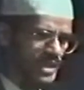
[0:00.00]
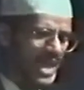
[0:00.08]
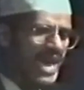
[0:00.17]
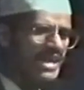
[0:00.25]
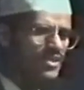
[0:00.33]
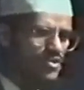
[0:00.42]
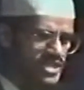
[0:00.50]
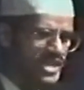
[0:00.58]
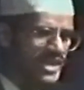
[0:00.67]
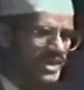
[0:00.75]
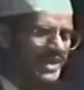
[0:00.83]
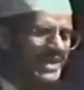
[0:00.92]
and you
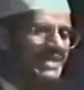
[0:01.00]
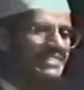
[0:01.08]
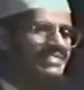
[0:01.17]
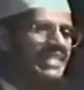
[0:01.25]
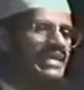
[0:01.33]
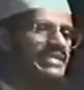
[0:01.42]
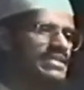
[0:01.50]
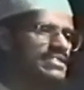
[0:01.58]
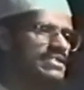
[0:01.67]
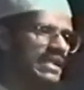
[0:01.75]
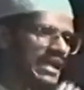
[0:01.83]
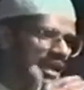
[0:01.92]
say that this
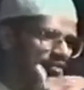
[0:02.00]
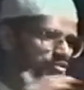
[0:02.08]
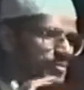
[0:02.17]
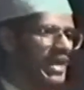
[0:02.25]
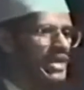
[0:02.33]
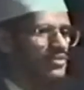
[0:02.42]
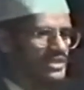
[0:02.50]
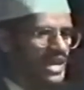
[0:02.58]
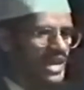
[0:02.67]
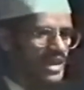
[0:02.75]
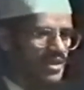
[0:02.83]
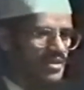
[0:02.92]
is Allah subhanahu wa
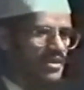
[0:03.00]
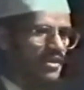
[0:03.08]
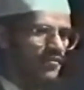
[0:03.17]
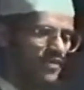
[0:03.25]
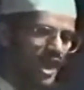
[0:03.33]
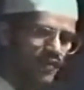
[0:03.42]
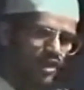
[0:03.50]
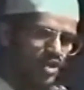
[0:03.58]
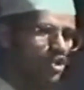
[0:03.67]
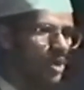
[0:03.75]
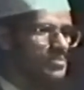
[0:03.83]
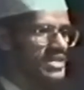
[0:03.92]
ta'ala, we have got
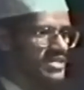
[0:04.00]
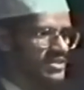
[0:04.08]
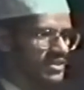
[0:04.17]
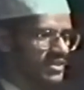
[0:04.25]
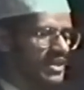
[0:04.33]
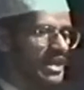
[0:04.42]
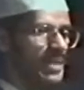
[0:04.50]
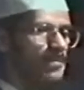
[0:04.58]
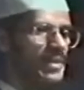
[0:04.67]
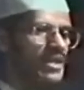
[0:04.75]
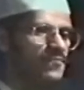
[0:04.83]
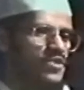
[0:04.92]
no objection.
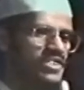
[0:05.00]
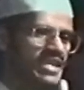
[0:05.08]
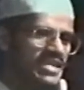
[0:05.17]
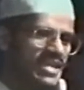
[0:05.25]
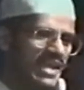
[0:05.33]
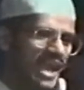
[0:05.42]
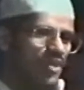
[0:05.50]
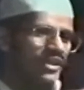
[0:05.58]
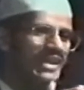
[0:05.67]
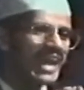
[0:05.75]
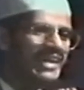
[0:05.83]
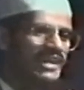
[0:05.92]
But if you single out
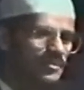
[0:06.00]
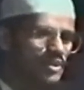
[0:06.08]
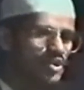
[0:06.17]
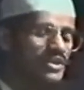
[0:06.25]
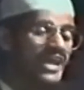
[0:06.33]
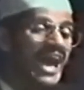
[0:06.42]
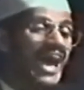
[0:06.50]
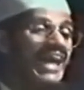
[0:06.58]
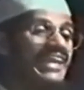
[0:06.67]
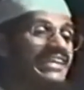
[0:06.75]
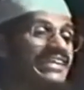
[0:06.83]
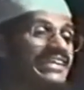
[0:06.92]
an attribute
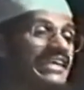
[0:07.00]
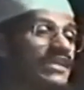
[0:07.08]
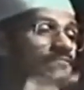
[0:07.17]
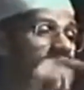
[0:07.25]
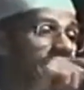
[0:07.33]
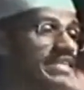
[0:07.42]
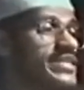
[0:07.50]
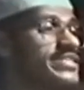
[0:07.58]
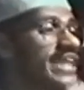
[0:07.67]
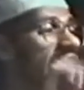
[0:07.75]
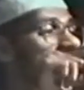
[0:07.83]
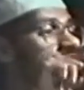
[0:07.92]
and give
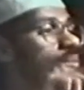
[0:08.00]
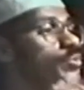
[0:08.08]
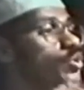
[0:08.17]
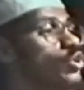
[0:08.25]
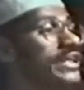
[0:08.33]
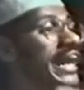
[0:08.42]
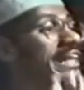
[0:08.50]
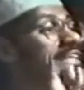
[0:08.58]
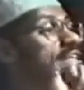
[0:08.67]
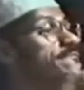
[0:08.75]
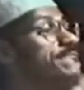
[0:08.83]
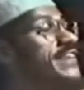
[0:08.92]
each attribute a
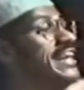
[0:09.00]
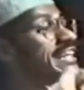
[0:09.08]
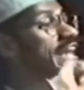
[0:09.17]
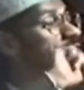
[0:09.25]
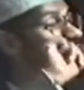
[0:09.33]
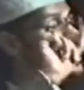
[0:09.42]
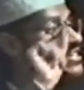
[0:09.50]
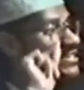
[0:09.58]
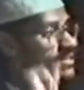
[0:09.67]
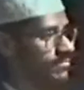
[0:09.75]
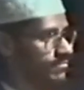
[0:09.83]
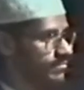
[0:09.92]
different
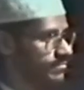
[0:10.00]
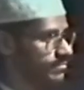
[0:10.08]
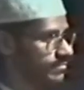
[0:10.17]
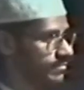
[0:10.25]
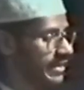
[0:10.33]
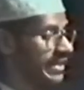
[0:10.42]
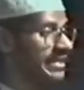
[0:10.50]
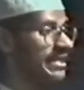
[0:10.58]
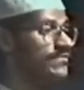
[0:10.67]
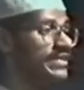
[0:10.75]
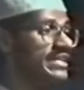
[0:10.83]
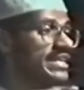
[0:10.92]
definition,
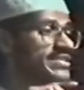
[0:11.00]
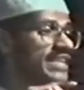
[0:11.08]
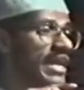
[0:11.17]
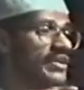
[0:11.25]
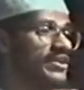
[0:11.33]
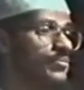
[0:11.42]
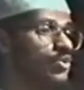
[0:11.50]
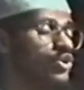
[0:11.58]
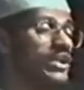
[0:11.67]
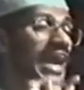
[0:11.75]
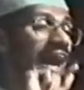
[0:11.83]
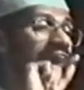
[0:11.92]
give each attribute
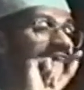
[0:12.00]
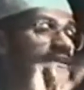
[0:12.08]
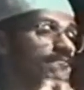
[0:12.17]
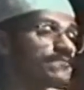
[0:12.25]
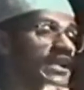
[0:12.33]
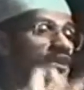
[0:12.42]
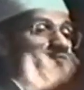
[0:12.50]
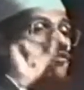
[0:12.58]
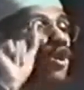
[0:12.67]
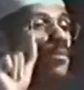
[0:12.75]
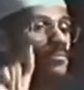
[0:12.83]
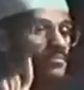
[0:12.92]
a different
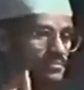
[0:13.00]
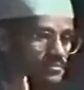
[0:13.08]
form,